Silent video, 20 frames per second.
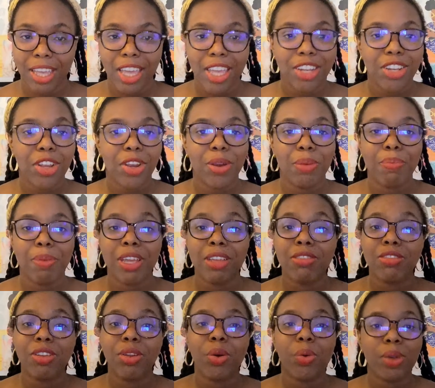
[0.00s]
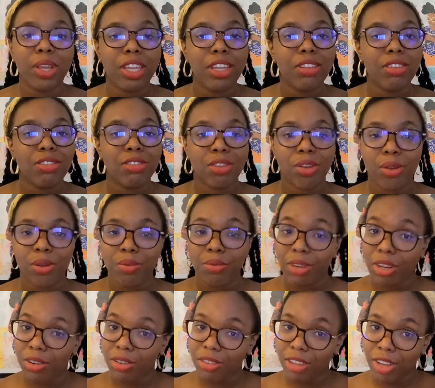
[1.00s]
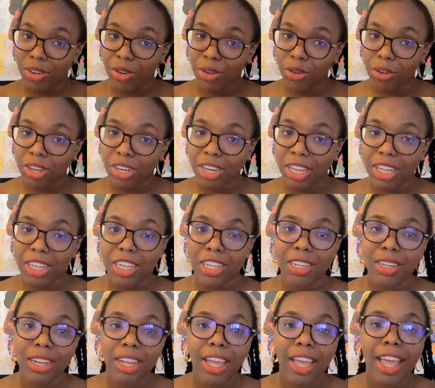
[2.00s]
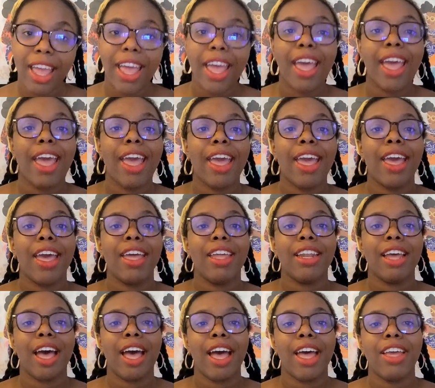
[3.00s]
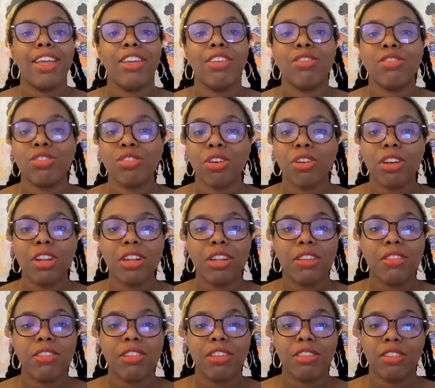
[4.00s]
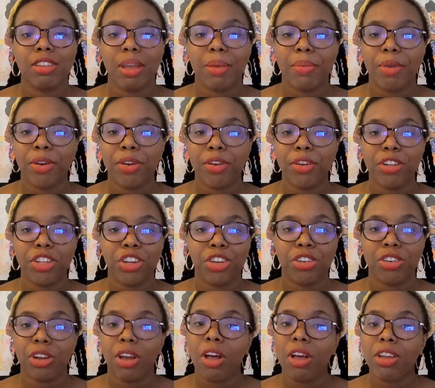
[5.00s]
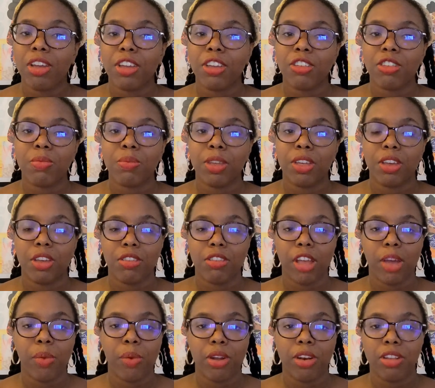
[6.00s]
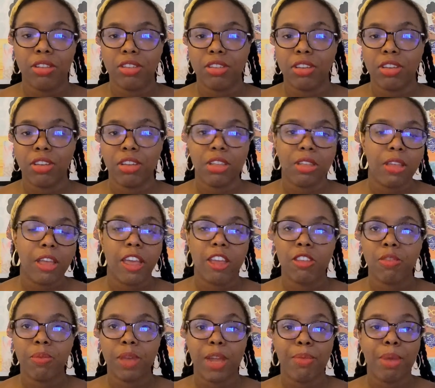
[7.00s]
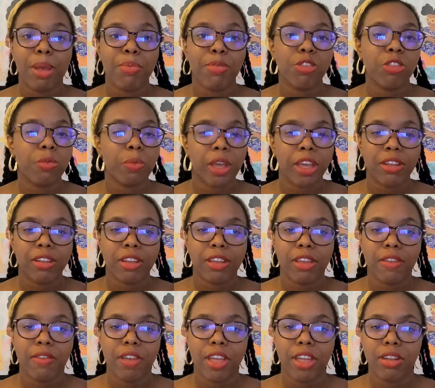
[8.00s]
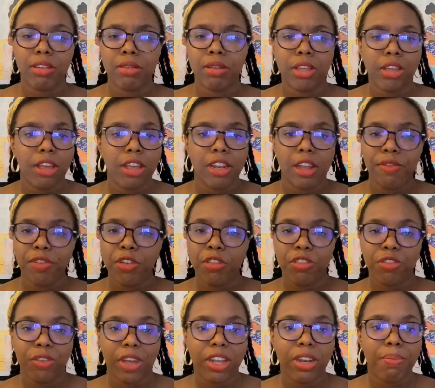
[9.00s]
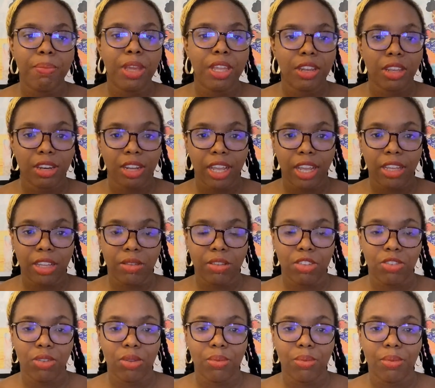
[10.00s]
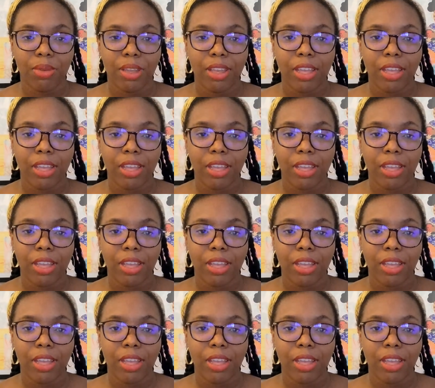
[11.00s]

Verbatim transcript: They're based in Queens, so there's that New York connection. And I started listening to them earlier in August because I wanted to expand my perspective and diversify the media that I consume.